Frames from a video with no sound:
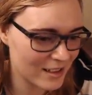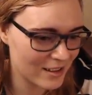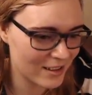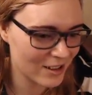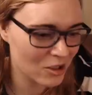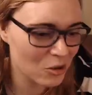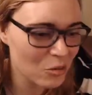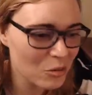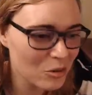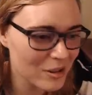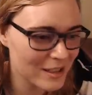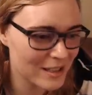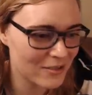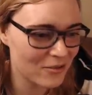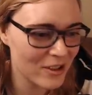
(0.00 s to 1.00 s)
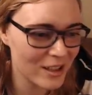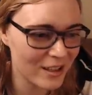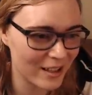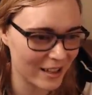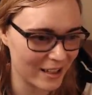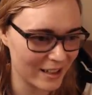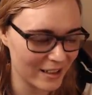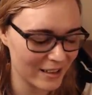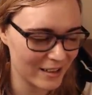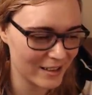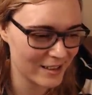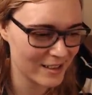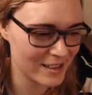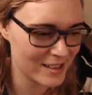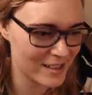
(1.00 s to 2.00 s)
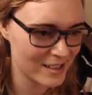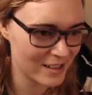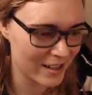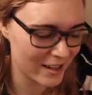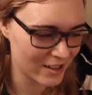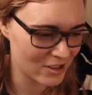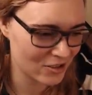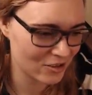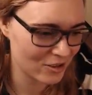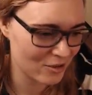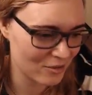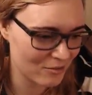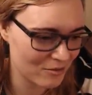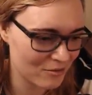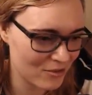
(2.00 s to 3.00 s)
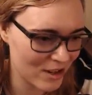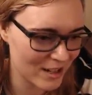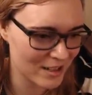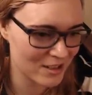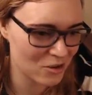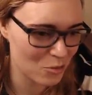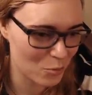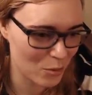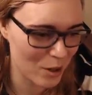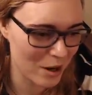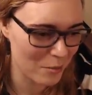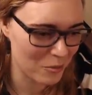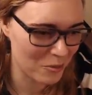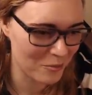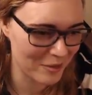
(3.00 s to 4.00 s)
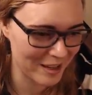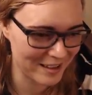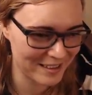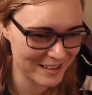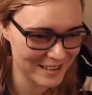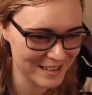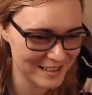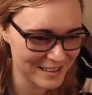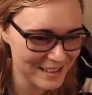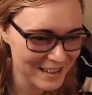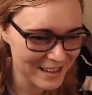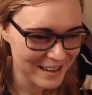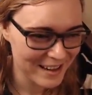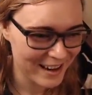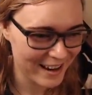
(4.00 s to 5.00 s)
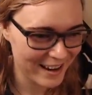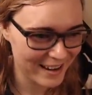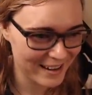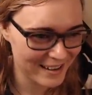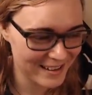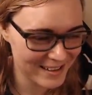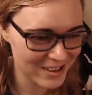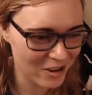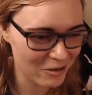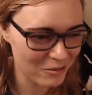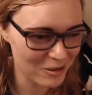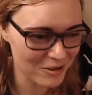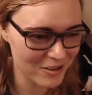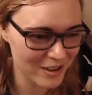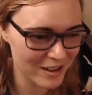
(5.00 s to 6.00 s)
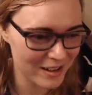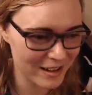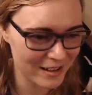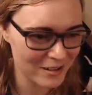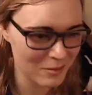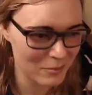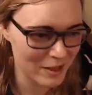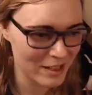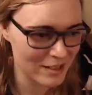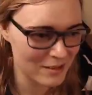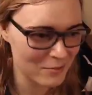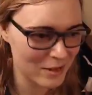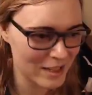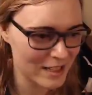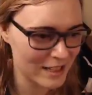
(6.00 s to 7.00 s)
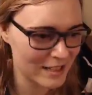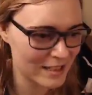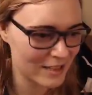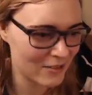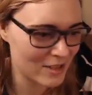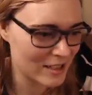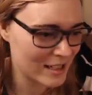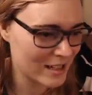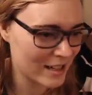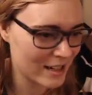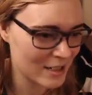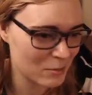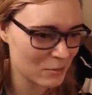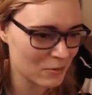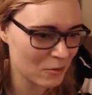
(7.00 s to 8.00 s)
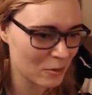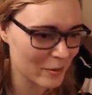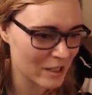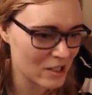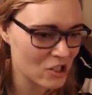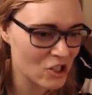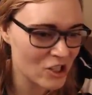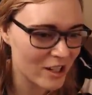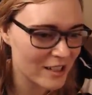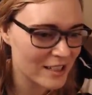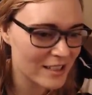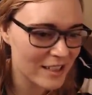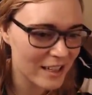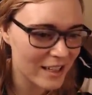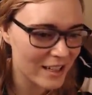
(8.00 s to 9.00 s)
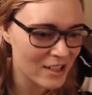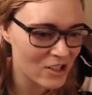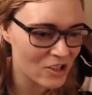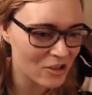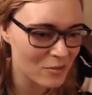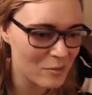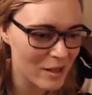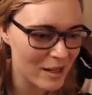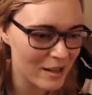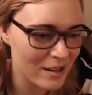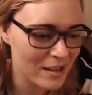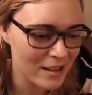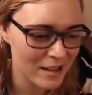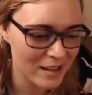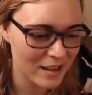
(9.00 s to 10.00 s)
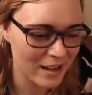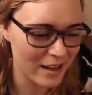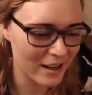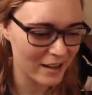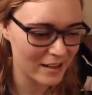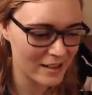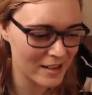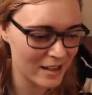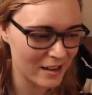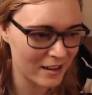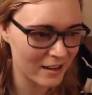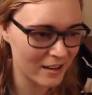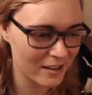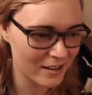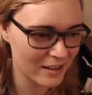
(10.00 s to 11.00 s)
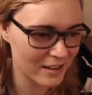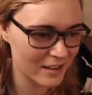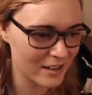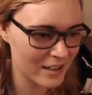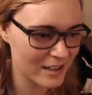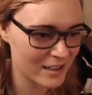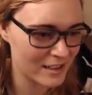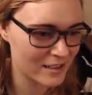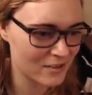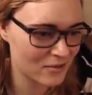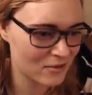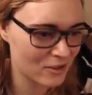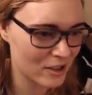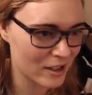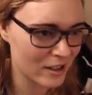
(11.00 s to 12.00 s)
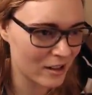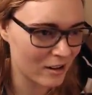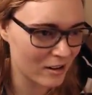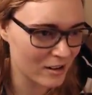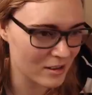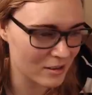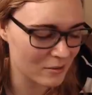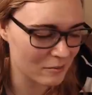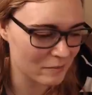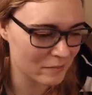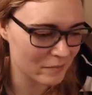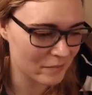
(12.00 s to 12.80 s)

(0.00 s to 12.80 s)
the coolest feeling to actually fix your problem like this, and it's all worth it, and my 1070 Ti is performing just like it should be, and it's freaking awesome.